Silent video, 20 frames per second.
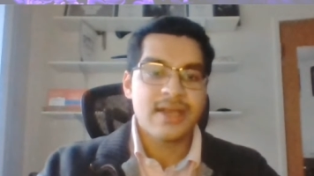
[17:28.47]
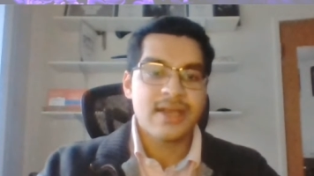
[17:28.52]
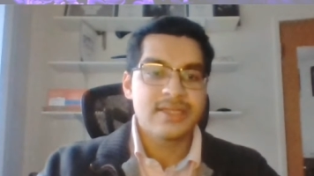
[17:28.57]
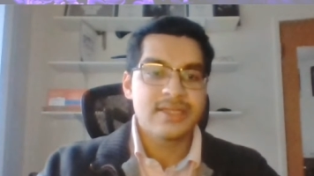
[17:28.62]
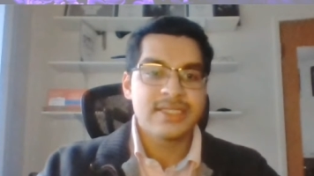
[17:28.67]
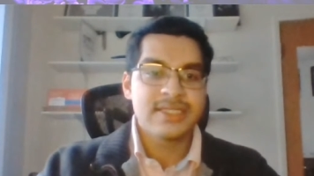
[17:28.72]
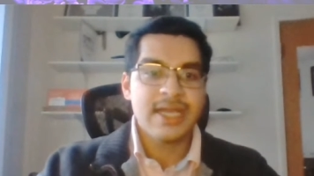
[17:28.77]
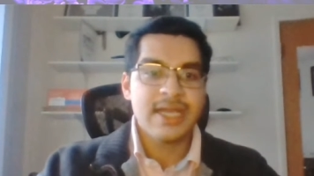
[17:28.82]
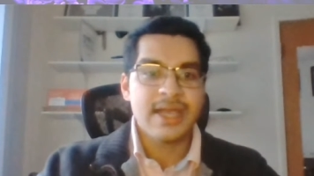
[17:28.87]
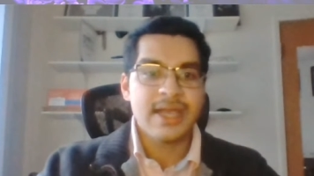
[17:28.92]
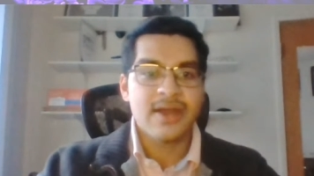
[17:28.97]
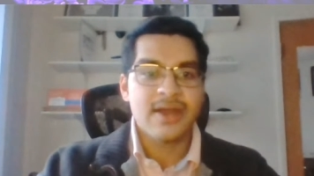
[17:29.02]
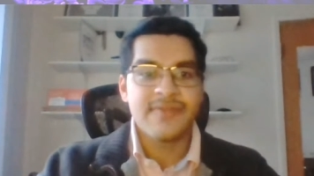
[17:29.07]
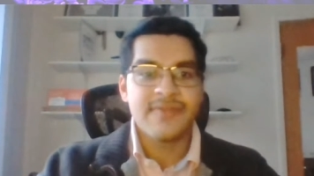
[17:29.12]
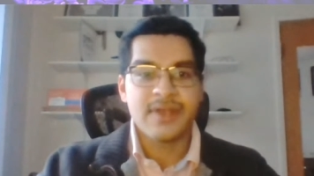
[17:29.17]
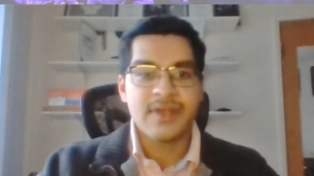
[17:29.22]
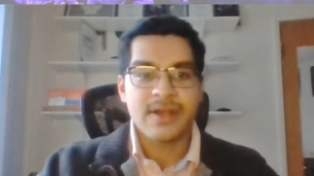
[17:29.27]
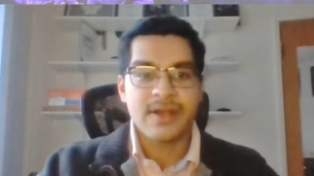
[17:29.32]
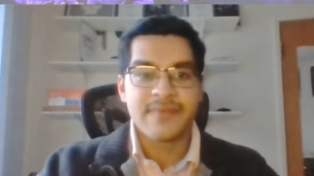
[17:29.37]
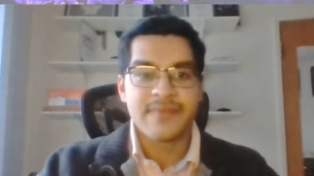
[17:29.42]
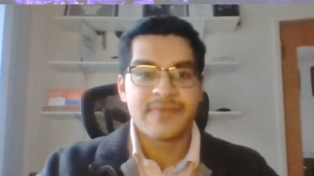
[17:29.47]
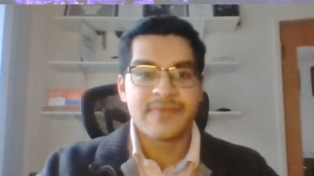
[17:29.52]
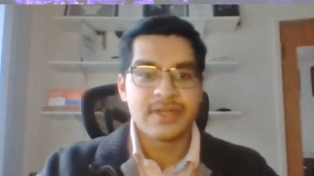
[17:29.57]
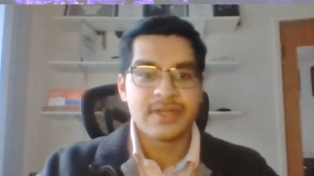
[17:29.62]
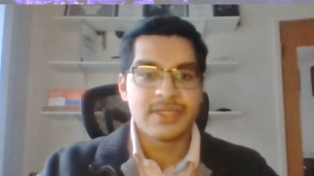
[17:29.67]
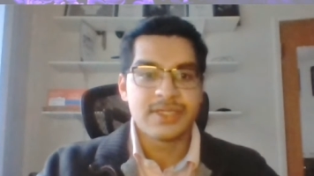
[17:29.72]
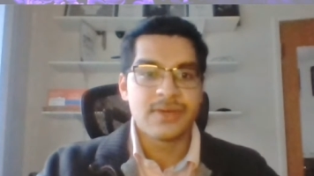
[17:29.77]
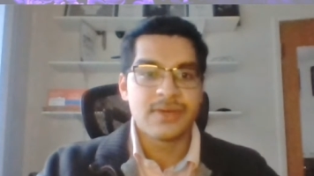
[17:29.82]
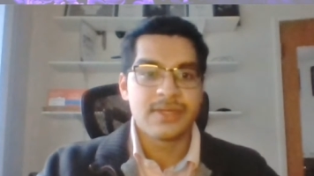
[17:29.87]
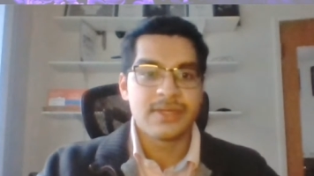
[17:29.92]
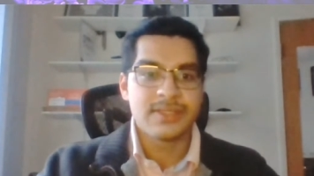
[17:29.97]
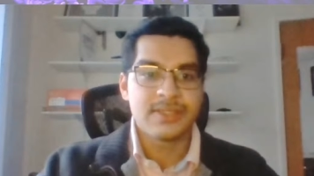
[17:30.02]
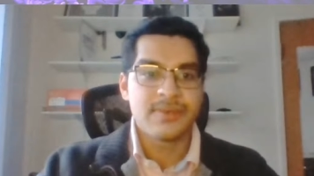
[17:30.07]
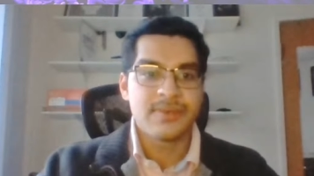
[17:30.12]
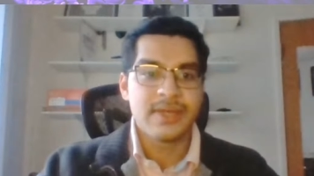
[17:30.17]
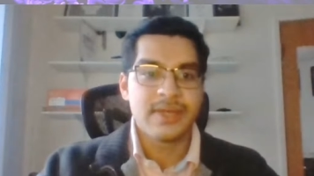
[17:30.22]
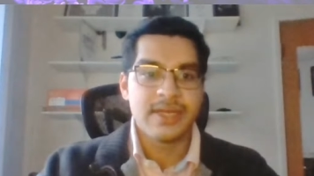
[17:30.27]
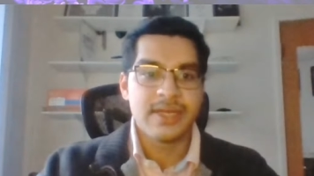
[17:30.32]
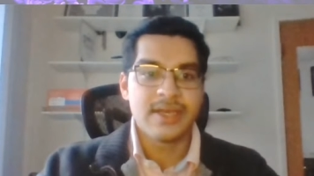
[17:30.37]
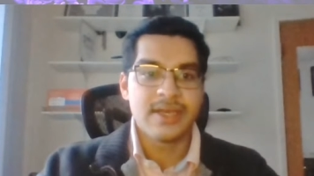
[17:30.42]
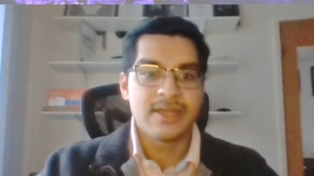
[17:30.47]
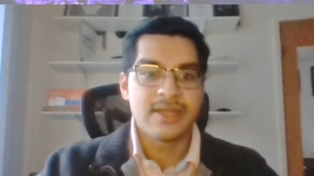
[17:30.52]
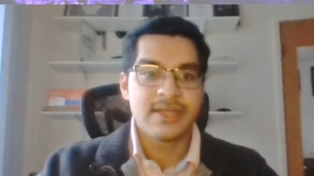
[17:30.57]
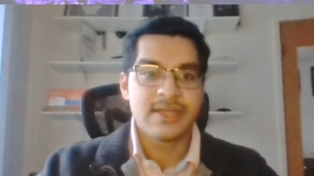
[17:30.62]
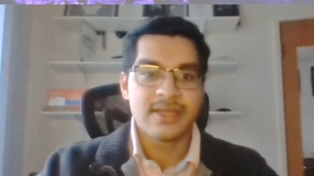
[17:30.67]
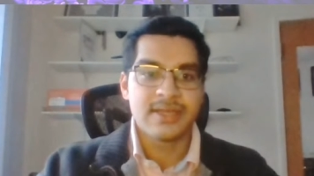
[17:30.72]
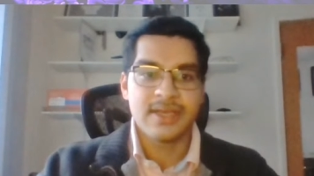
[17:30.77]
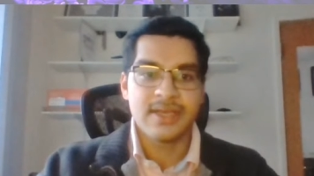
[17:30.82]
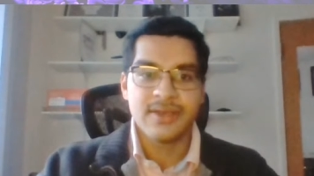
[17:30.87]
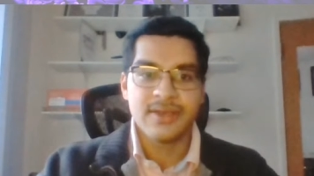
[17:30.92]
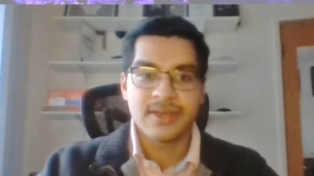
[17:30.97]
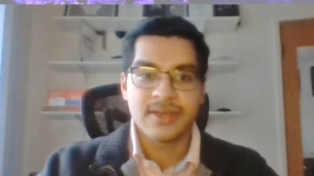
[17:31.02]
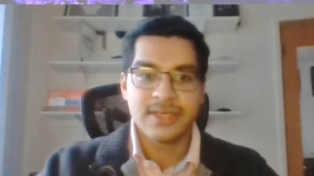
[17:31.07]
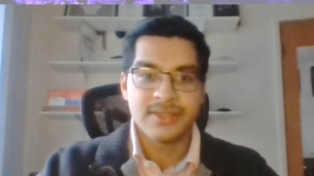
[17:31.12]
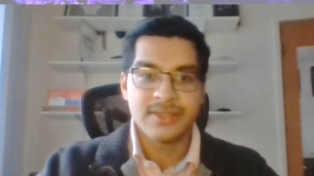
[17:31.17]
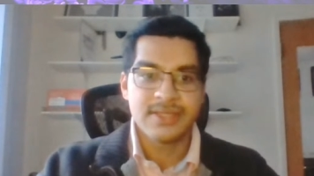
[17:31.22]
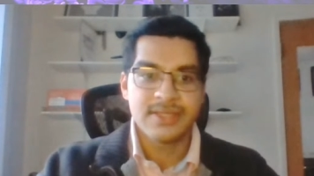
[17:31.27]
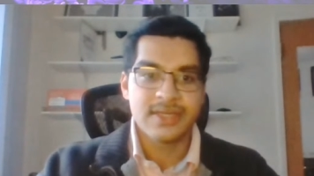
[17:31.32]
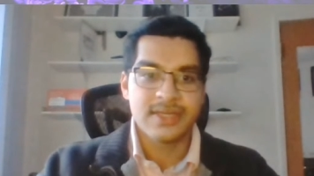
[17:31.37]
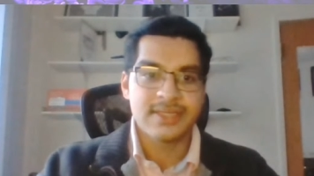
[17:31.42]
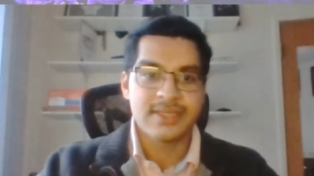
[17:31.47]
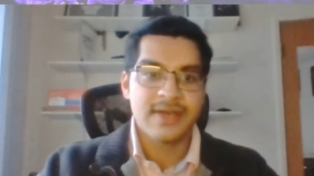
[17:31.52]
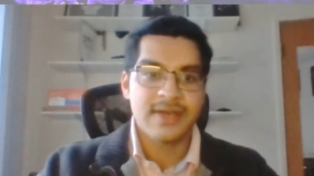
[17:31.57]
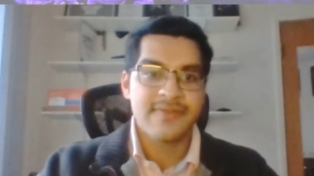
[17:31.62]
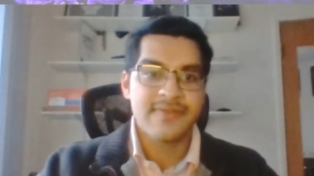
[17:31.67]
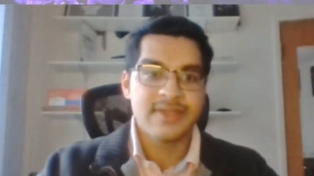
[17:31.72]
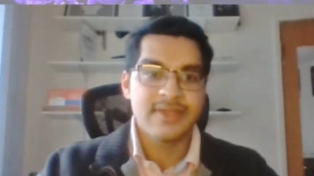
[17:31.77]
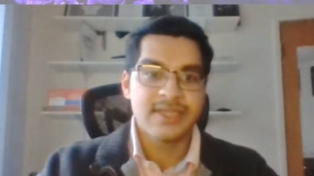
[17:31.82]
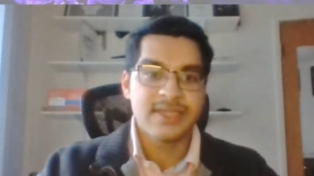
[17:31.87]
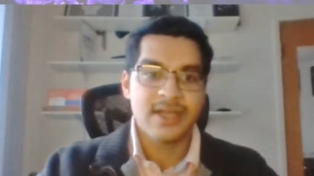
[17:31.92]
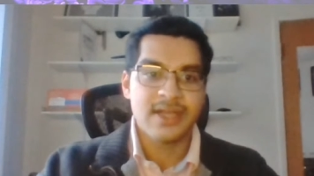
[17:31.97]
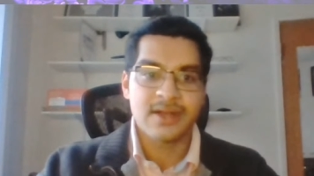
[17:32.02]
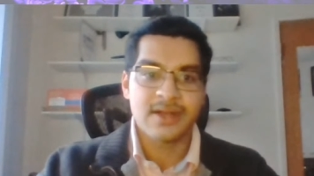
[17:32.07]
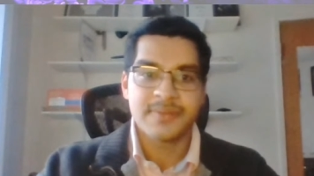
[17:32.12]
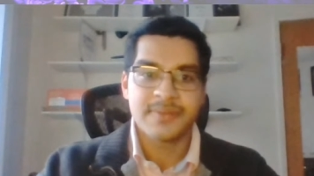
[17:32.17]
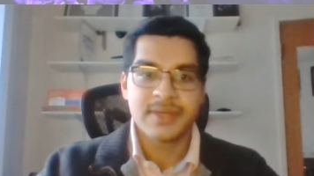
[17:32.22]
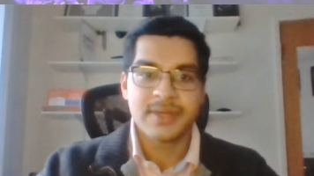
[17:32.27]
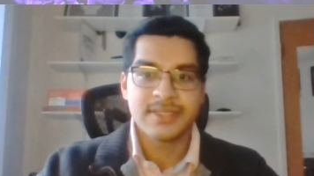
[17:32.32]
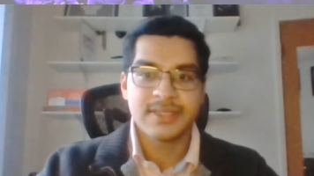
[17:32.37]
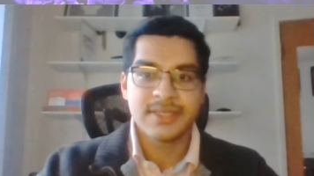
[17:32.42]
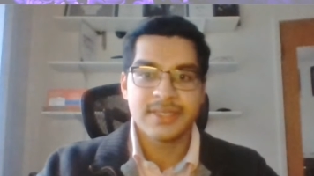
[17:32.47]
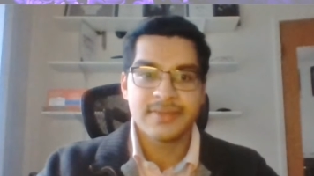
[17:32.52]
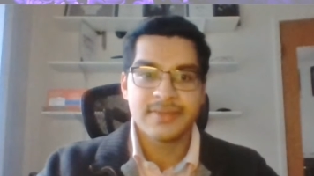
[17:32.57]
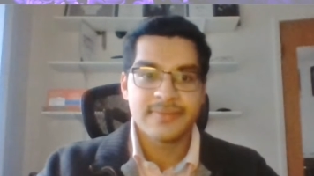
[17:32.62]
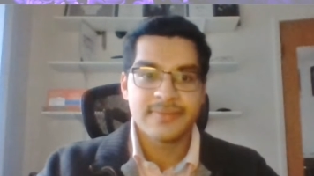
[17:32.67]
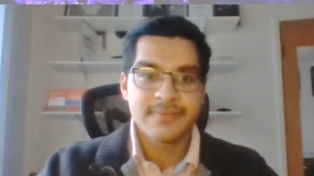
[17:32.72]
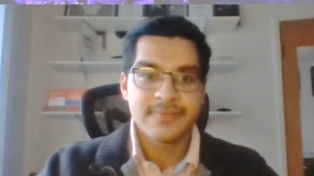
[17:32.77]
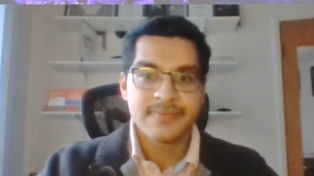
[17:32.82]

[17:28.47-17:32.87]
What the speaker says: staying out of your comfort zone is a really good thing that you can do to yourself as a younger person.